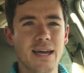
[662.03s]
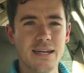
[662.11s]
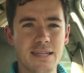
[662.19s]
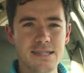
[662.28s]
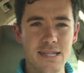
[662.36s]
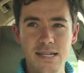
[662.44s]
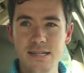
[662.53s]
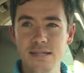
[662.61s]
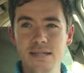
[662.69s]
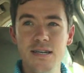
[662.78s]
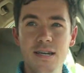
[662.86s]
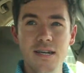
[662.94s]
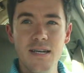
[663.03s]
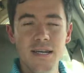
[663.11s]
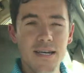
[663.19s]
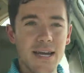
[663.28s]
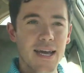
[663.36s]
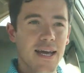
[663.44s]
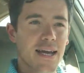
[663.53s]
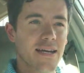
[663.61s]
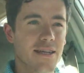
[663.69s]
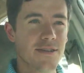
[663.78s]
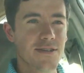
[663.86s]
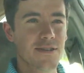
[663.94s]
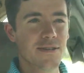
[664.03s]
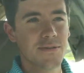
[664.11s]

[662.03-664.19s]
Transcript: heck is this? And,